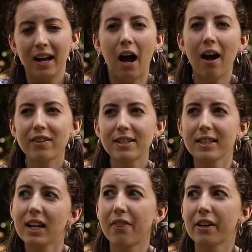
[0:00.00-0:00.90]

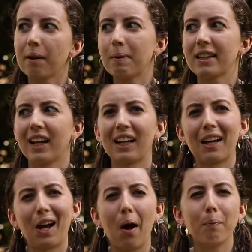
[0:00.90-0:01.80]
Obviously, I think I made like
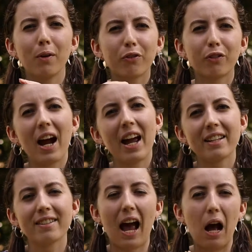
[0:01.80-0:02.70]
a couple of
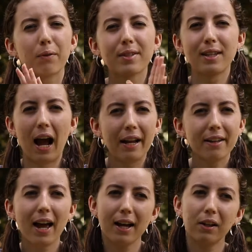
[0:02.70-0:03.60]
friends outside
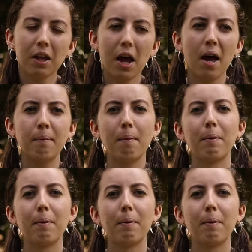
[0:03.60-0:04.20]
of that club,